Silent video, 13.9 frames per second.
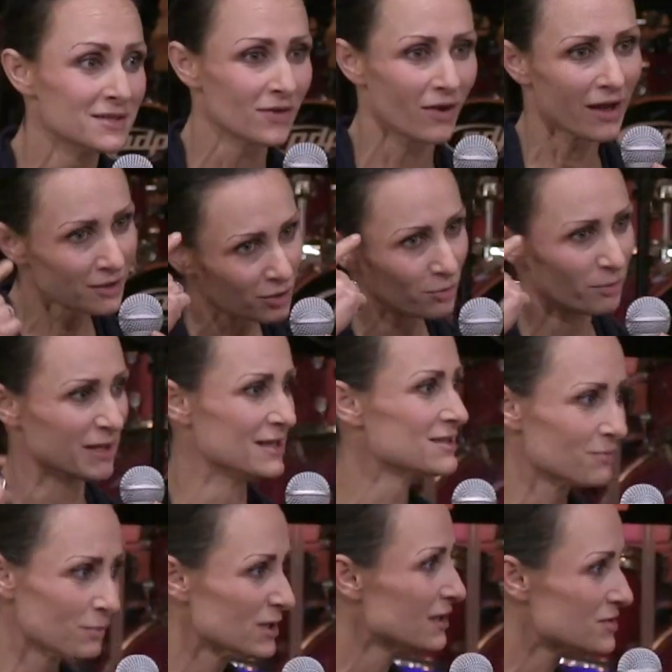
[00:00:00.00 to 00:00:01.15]
So I know what
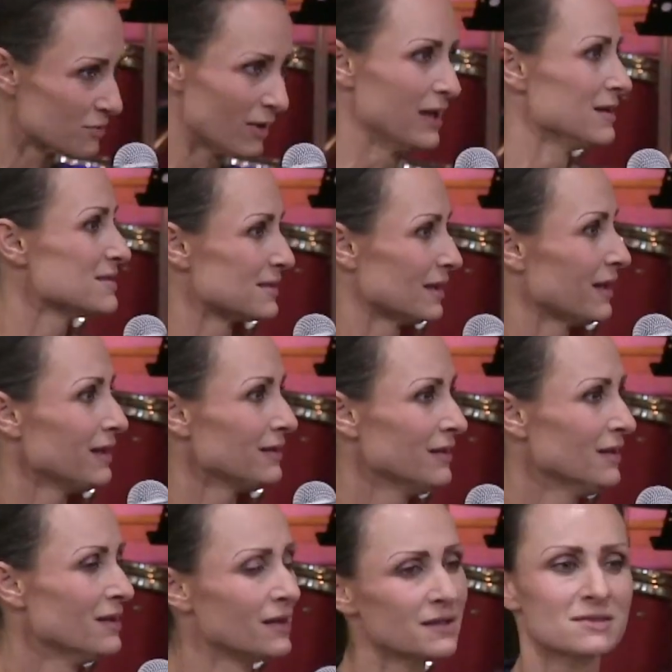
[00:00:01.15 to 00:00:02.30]
is what they're trying to say.
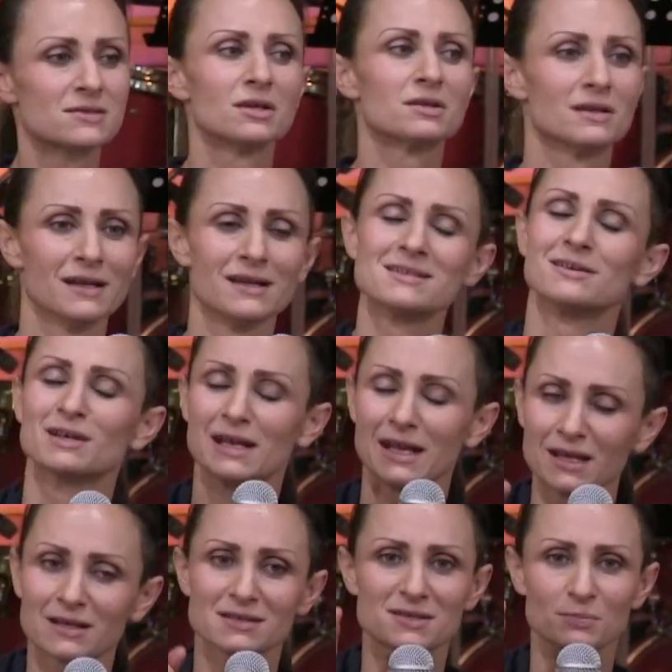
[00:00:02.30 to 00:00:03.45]
Let's not let's not
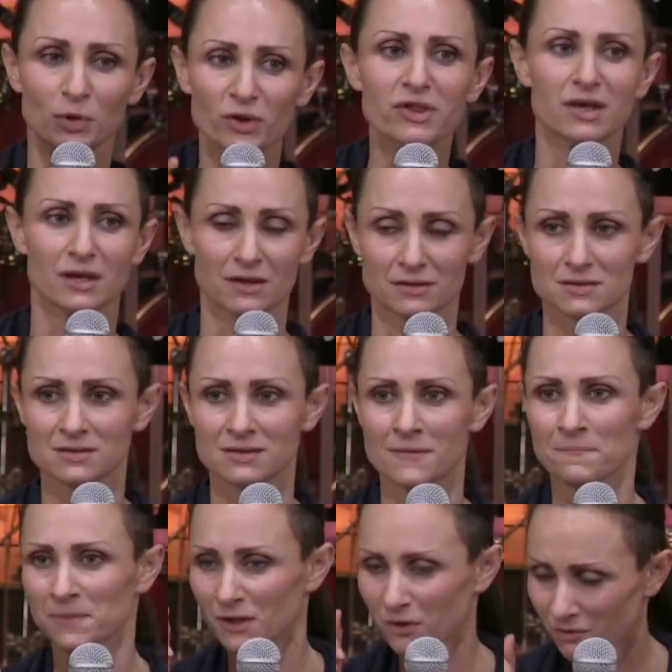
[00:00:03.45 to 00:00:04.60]
let small things
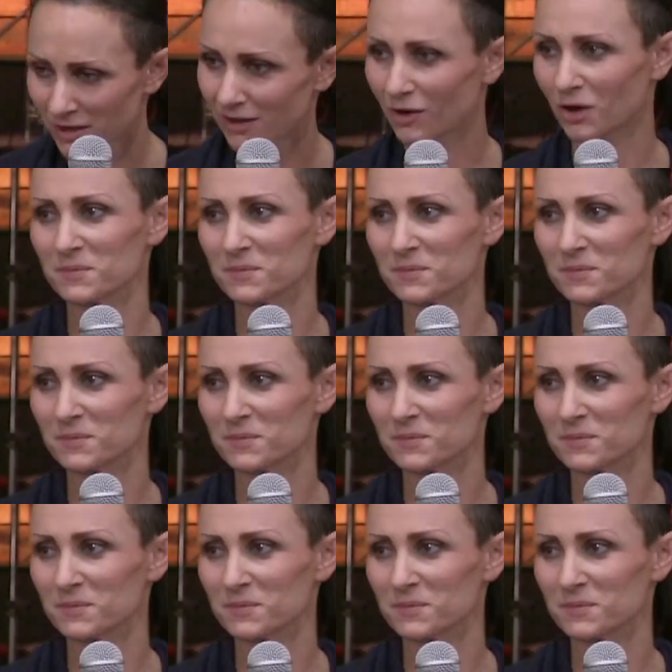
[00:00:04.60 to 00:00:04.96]
create